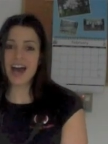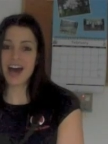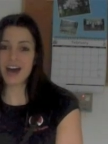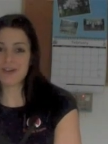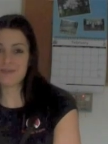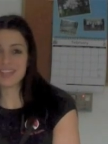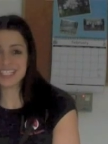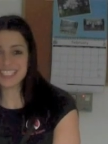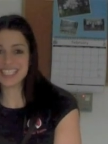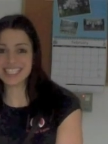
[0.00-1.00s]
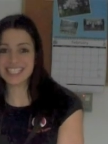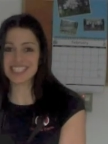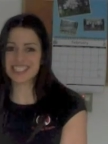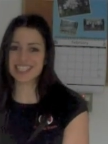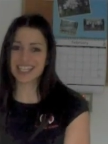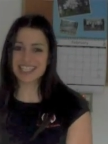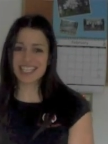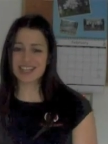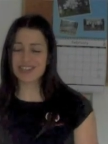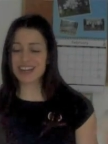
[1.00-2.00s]
um, delicious. And like I
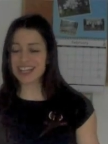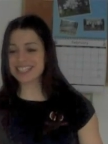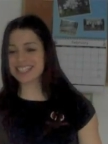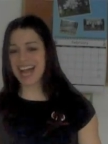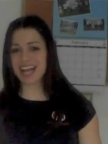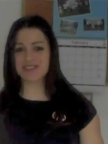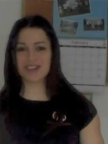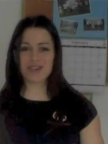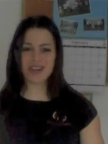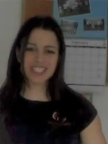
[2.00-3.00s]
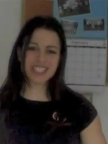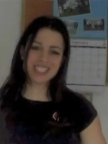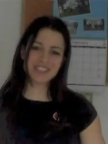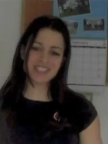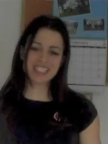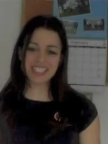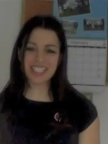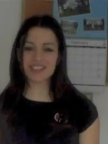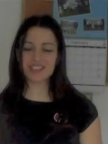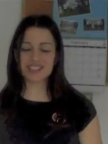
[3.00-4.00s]
said, a great snack if you're watching a
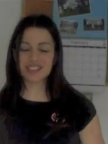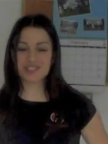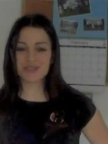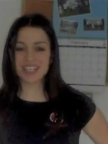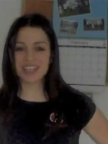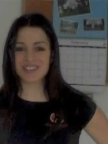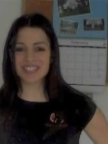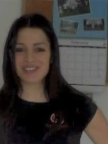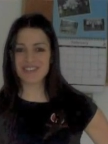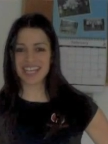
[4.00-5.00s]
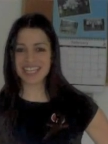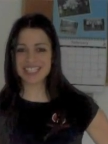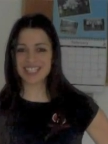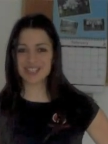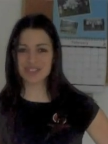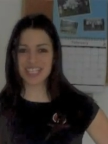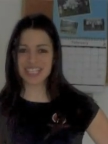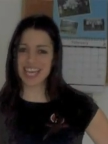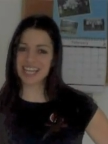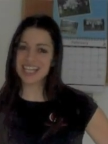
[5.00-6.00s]
DVD or you just want to give yourself a nice little
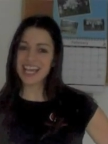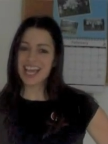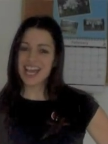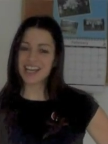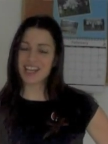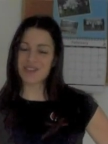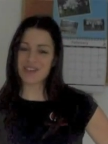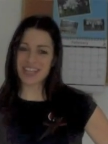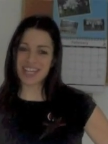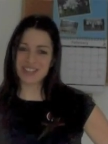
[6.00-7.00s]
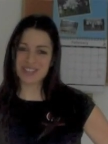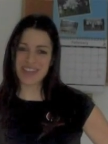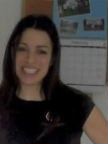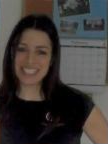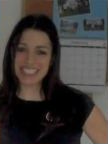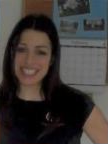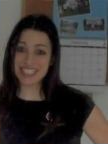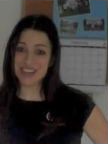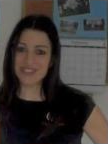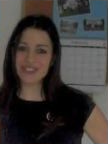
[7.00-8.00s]
treat and another way of getting those veggies in.
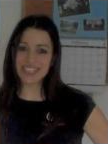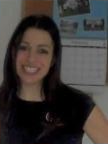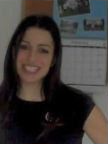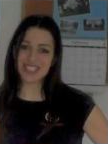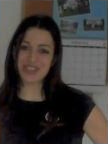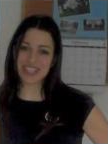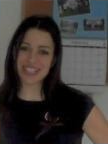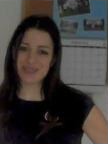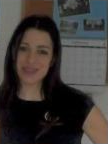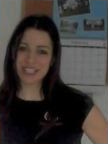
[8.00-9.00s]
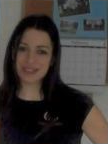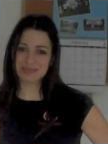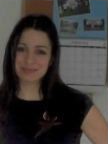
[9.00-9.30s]
So really enjoy this one.